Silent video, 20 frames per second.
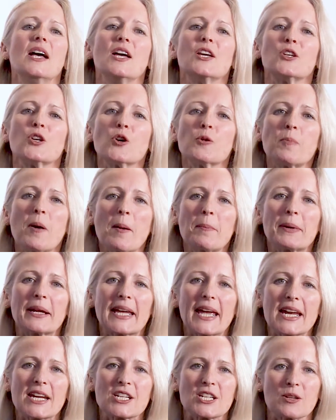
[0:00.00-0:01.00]
Your
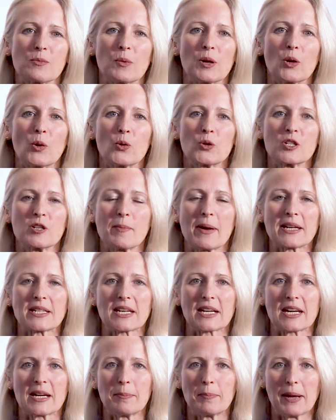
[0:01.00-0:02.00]
publication will
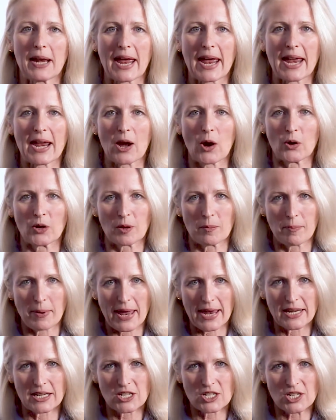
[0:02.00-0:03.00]
automatically play on a
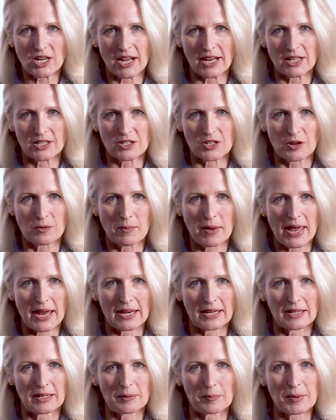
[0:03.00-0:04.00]
PageTiger
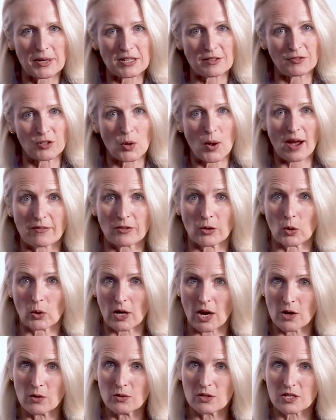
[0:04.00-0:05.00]
domain, but if you your
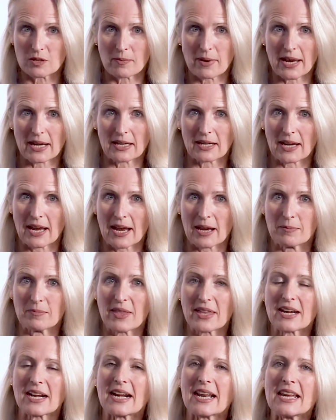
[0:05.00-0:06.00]
own domain name,
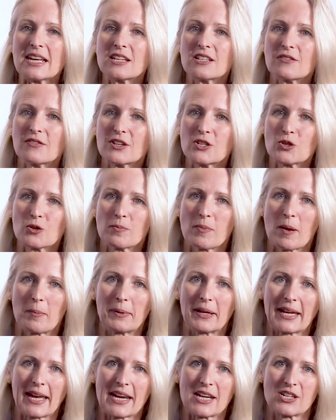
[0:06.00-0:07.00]
then an individual
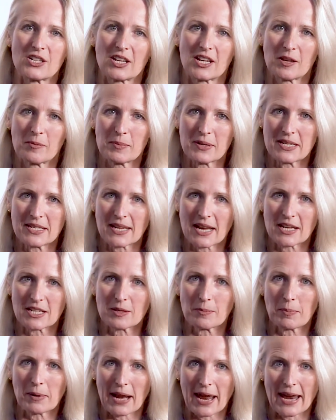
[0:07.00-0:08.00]
publication can be set to
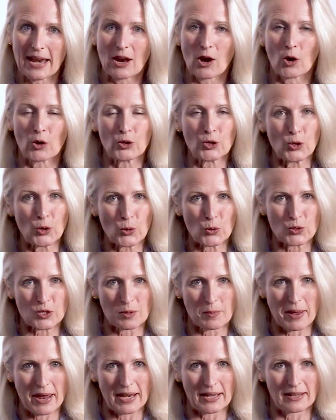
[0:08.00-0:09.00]
play on your
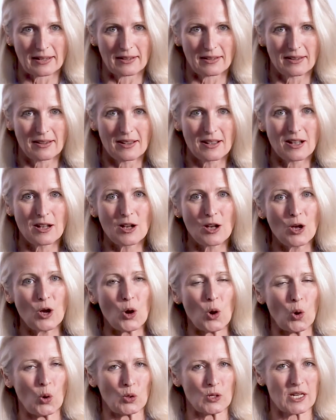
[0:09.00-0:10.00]
domain.
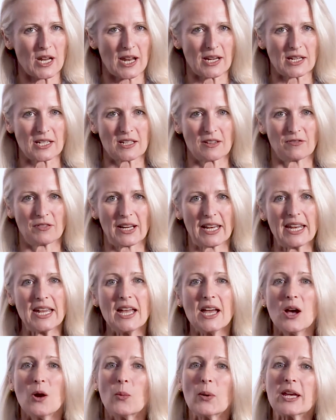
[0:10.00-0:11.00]
Alternatively,
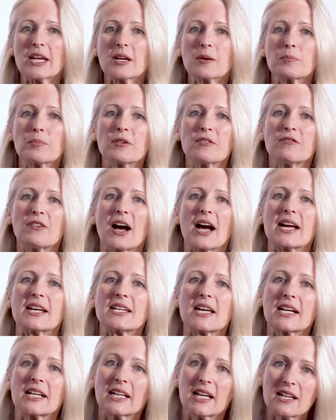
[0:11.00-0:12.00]
we can provide
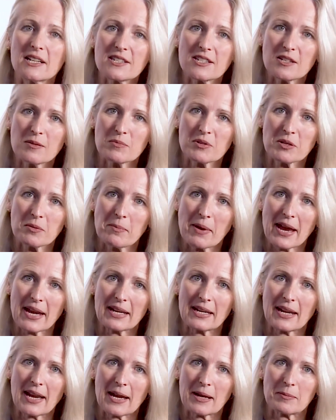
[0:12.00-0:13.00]
a custom
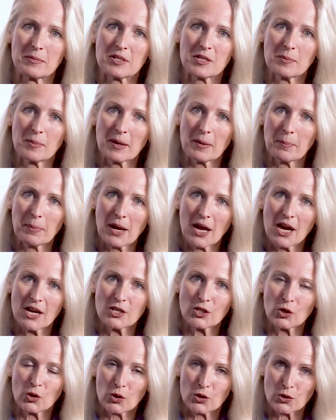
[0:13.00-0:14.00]
domain name to be applied
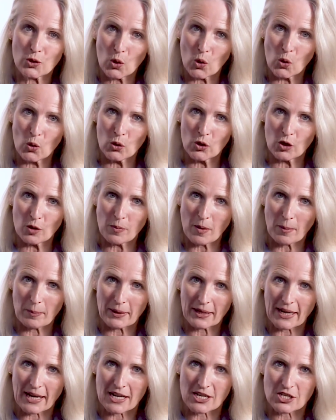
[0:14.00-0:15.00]
across all your
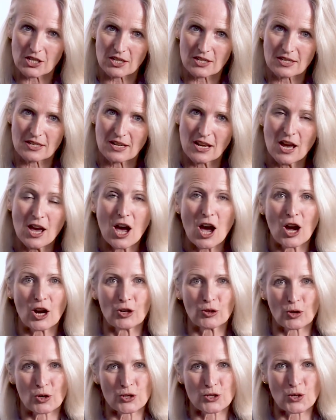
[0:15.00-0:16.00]
publications,
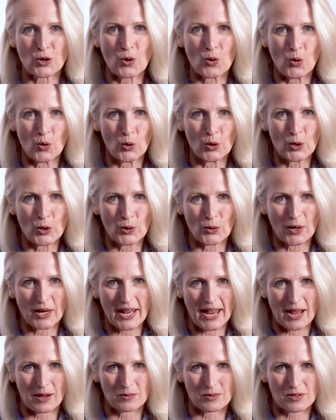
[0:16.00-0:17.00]
across all your
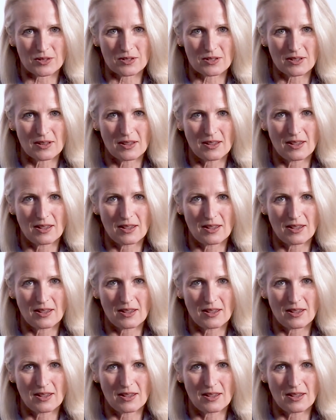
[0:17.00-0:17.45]
accounts.